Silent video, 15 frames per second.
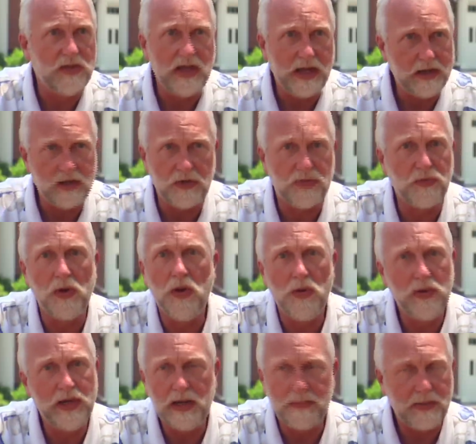that are
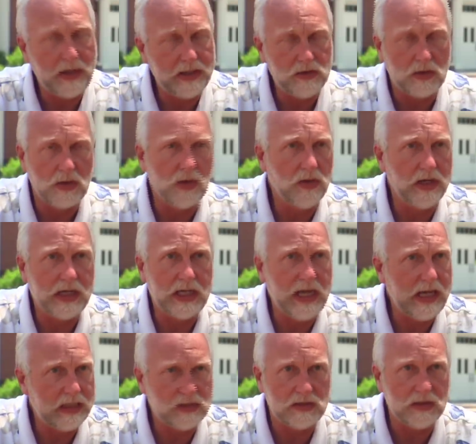thrown up, hydrochloric
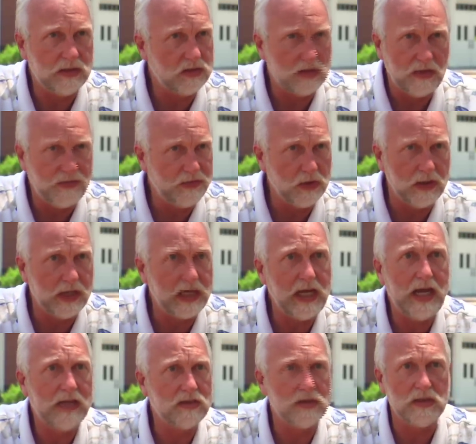acid, sulfuric
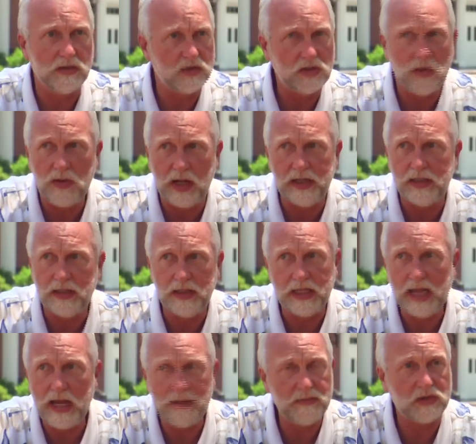acid, and so on into
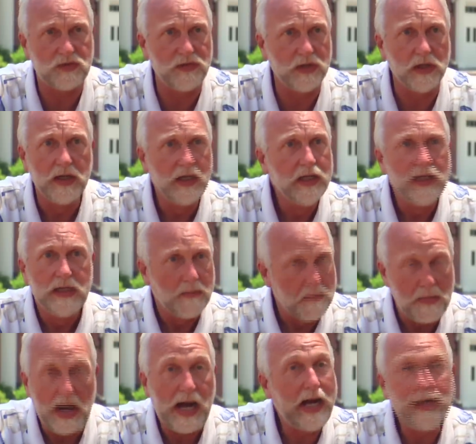the atmosphere,
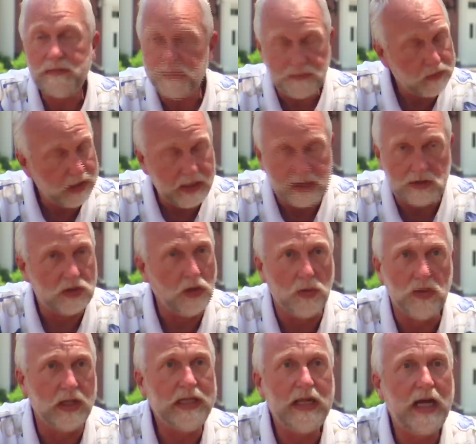by a
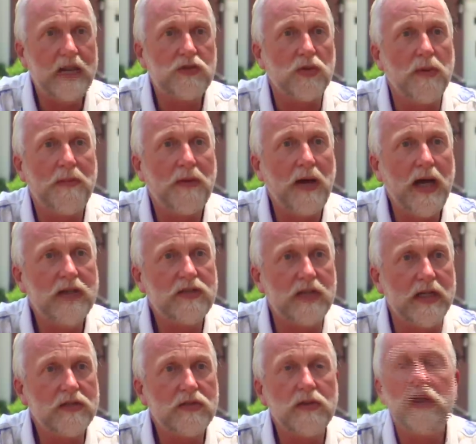totally natural
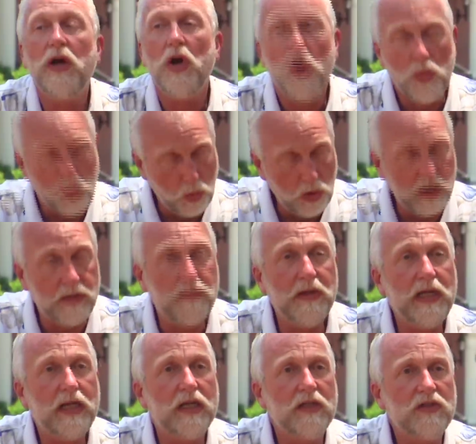process, would
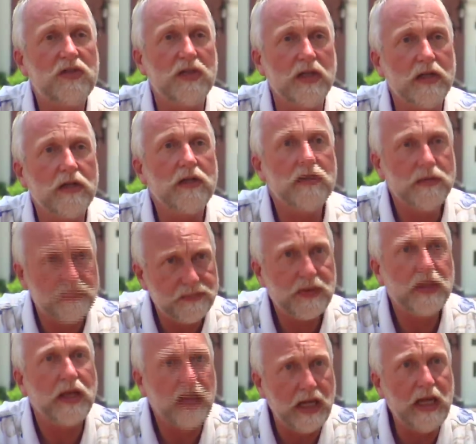be considered
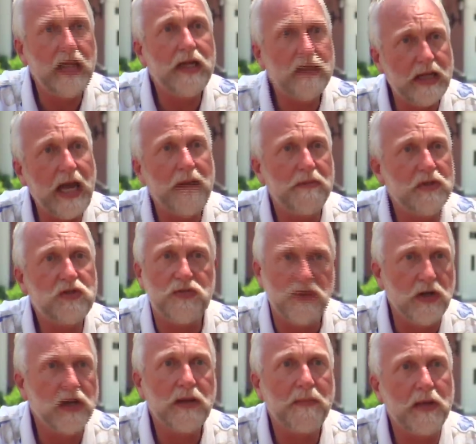a
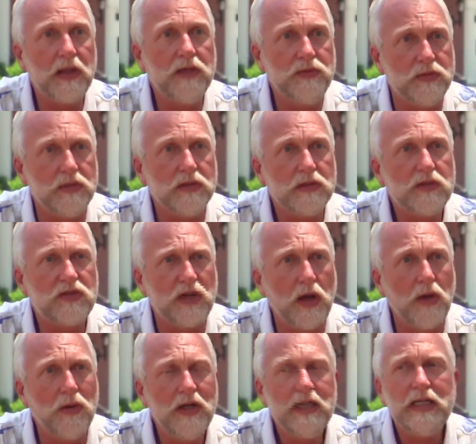atmospheric pollutant.
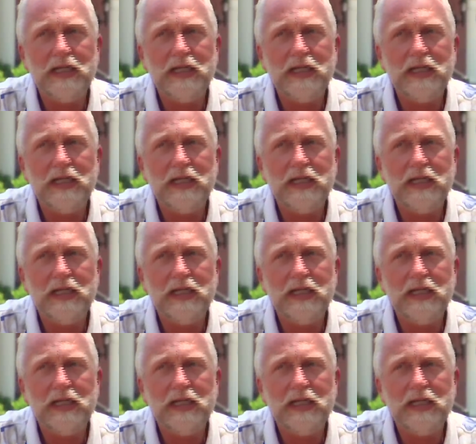So